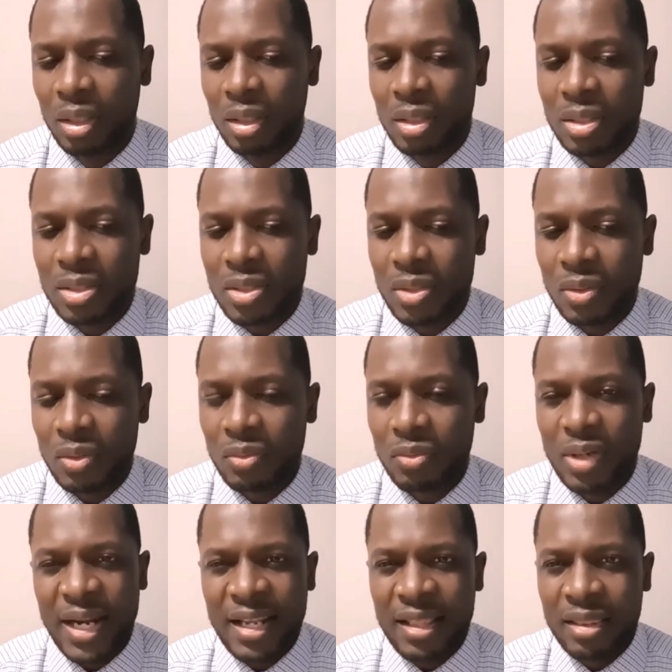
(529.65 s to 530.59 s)
So
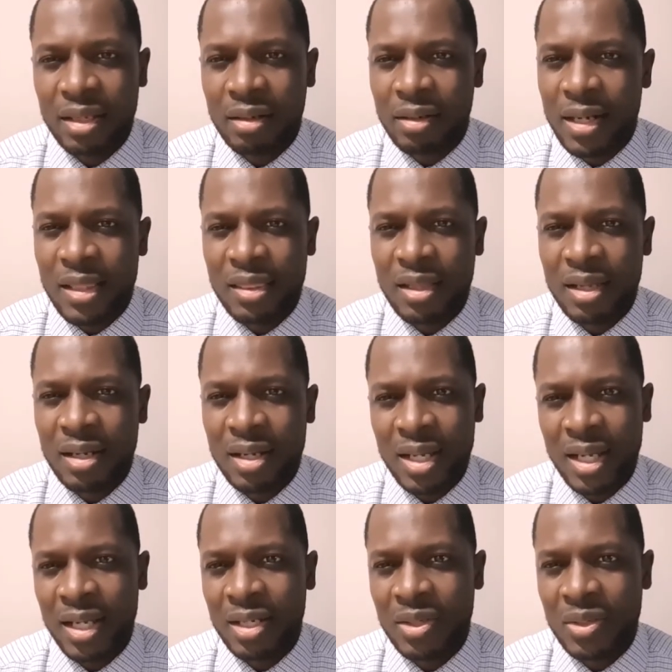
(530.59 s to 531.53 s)
right there and then
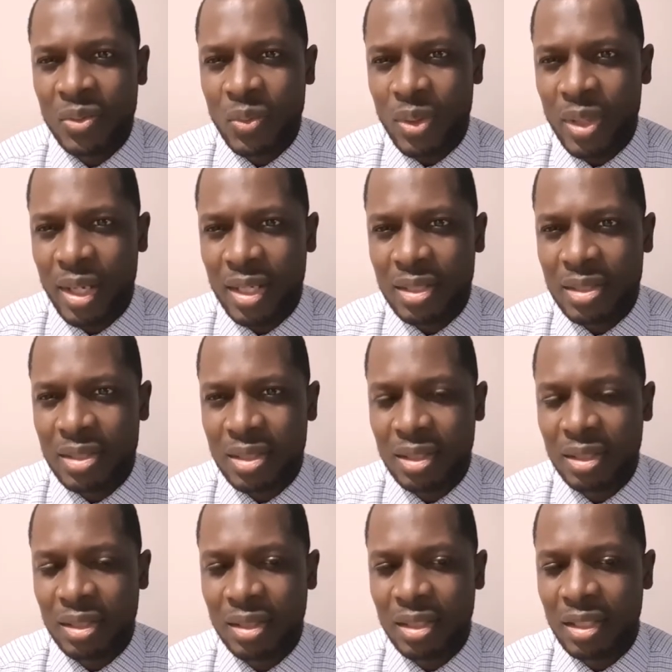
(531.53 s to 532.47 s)
I knew that
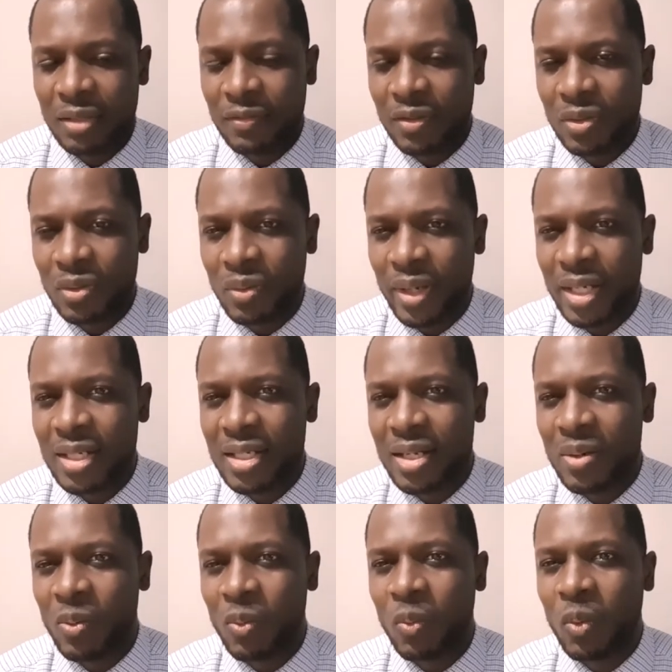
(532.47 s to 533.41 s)
even though I
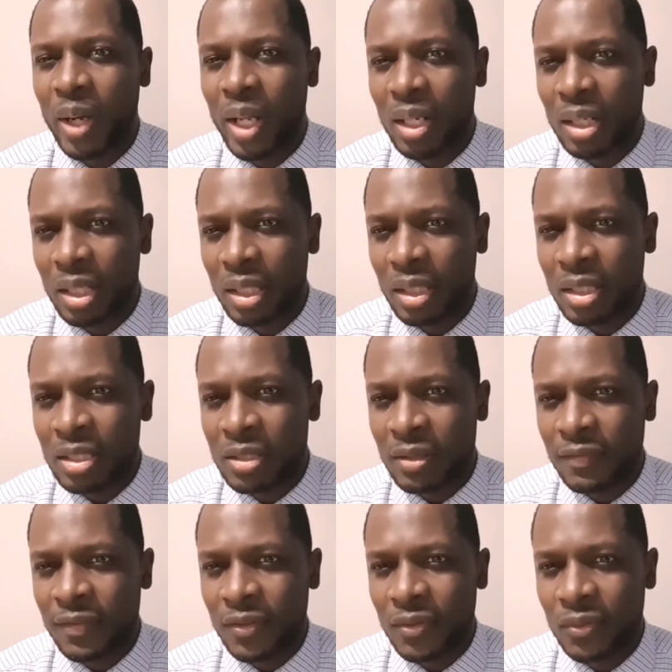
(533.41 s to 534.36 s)
did well on the
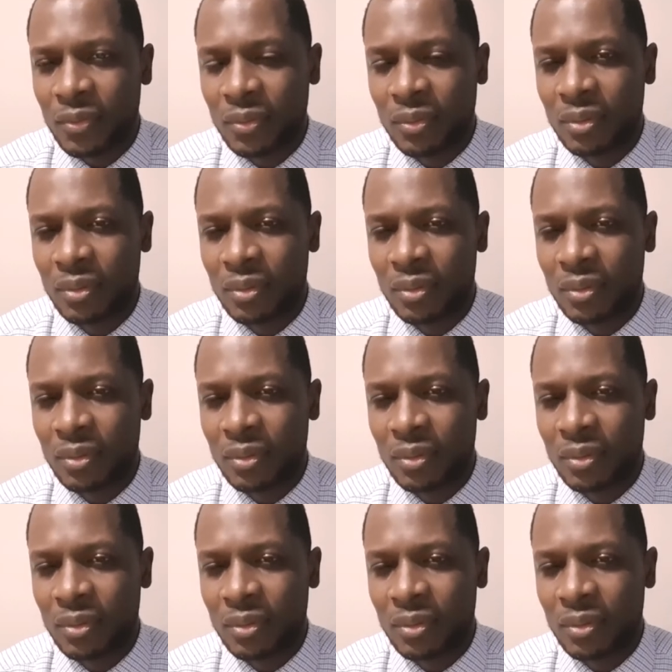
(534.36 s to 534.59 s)
interview,